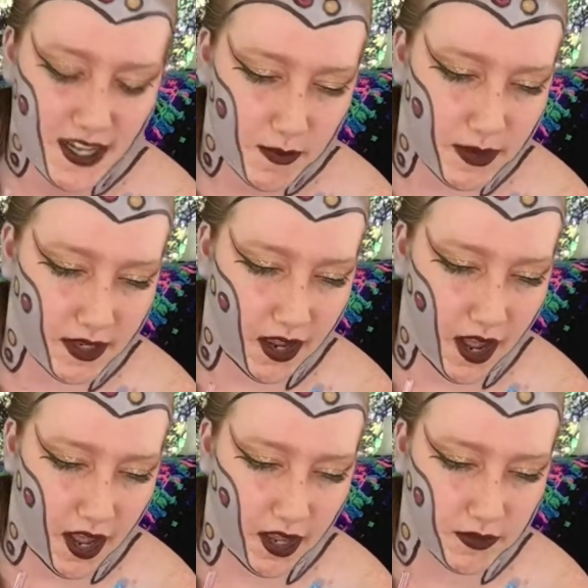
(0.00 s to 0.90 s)
But
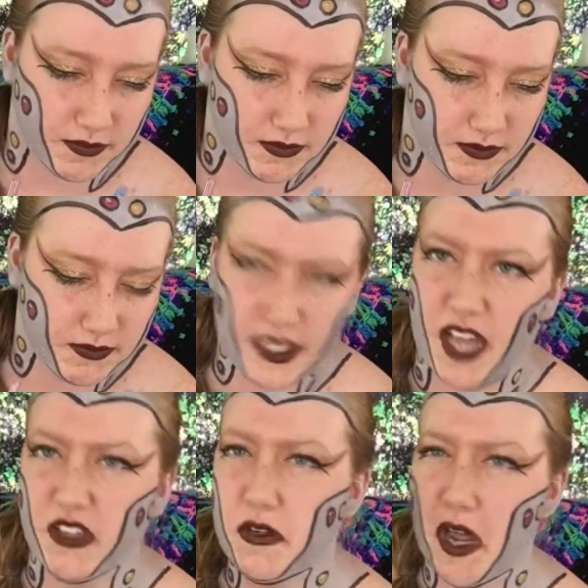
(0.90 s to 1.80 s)

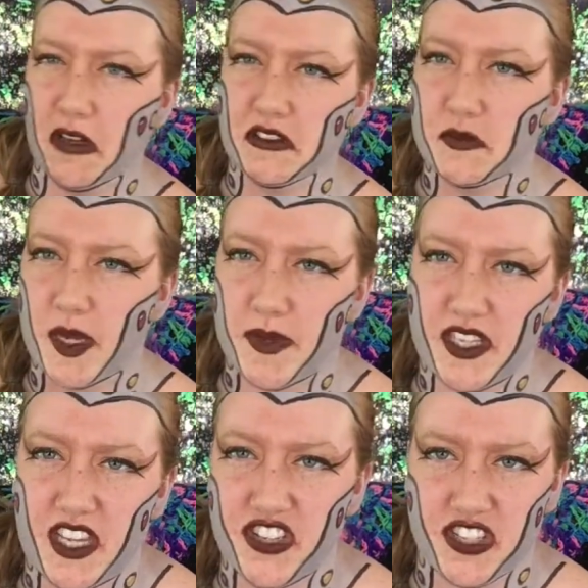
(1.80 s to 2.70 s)
yeah, who knows? Maybe
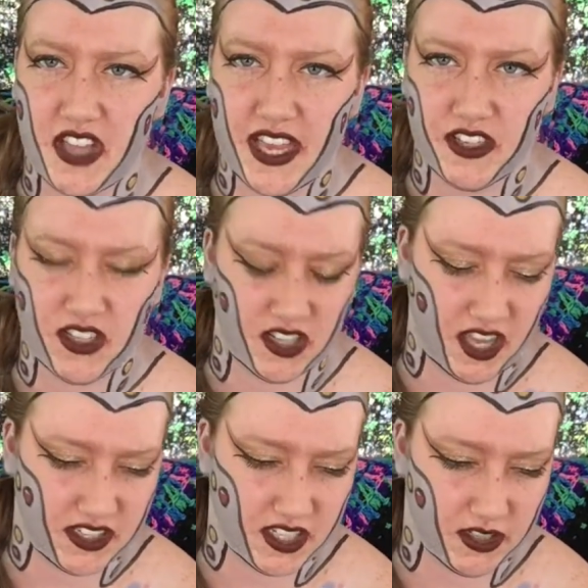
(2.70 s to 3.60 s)
they just like
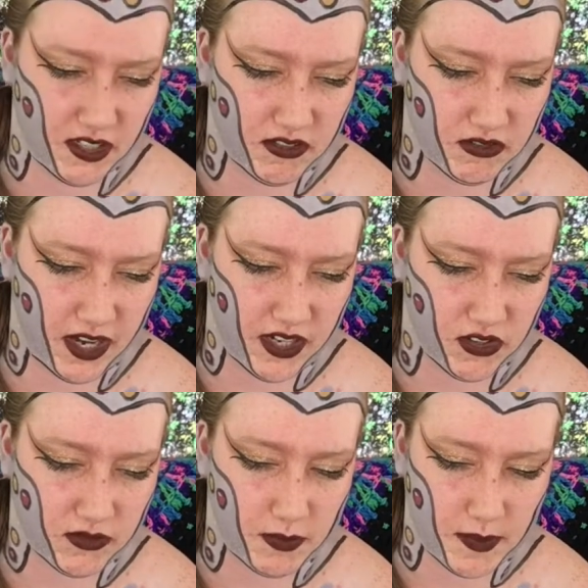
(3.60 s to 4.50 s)
collecting
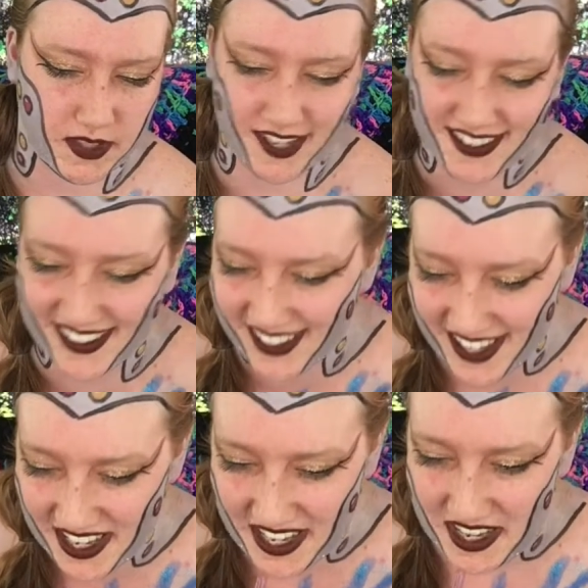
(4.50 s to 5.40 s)
maybe.
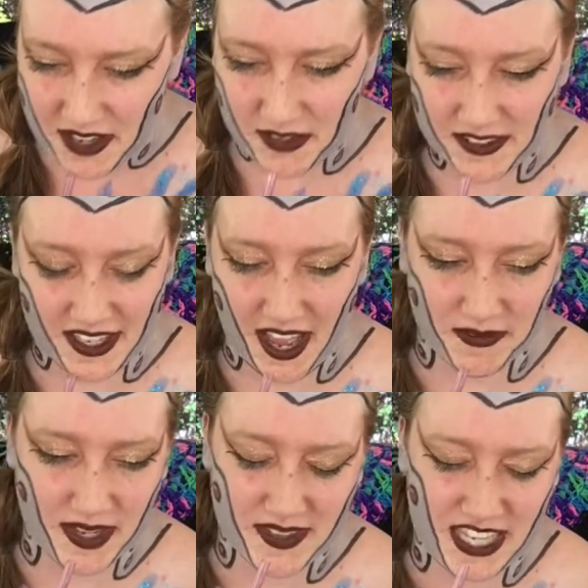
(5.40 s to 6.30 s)
Yeah,
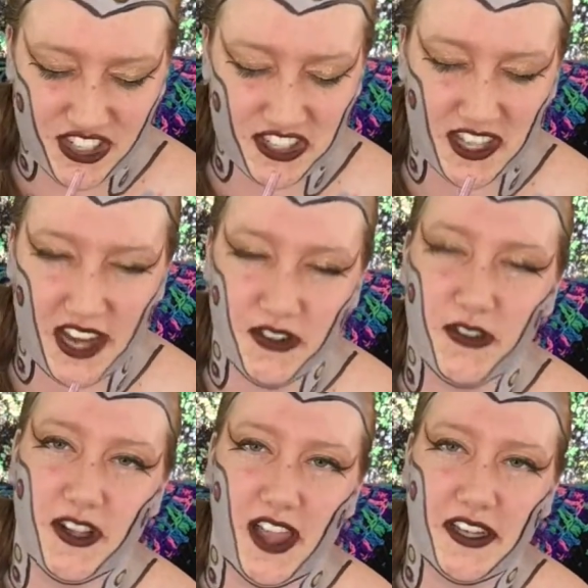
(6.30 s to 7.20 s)
maybe they just like
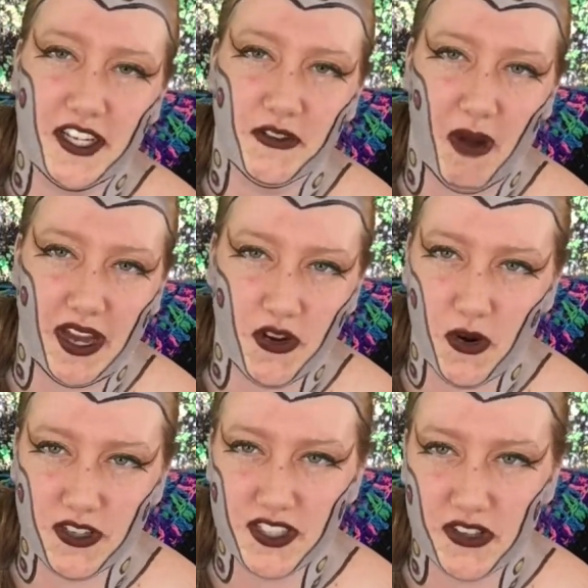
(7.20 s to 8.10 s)
collecting
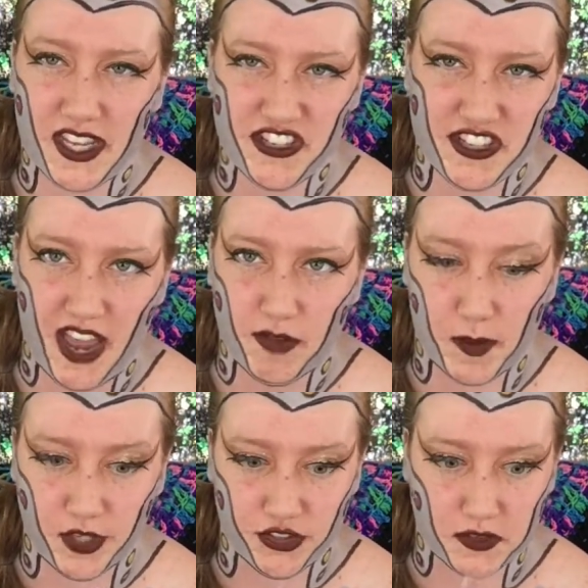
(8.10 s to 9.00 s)
Rancors, so they just have a
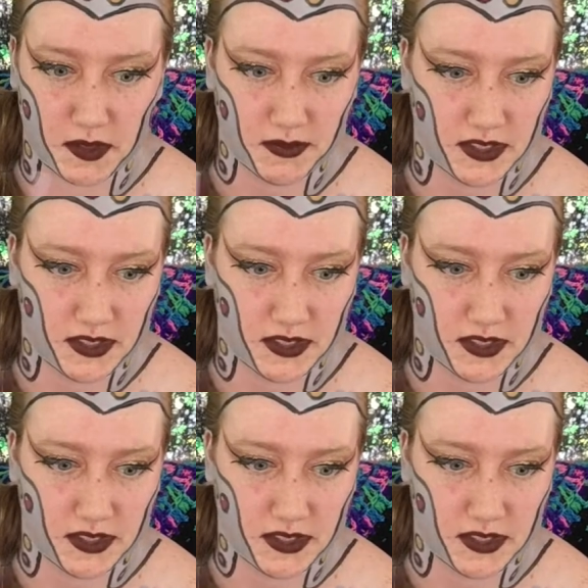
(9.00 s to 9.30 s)
bunch of them.